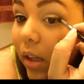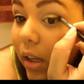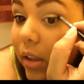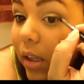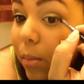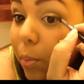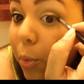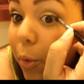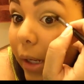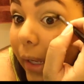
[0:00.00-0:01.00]
and then
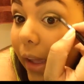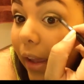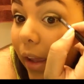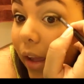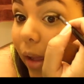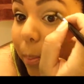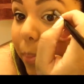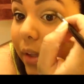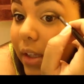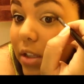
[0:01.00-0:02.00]
bring it
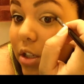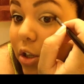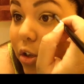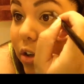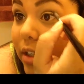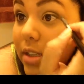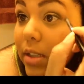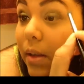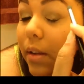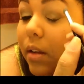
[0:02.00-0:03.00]
up into your crease.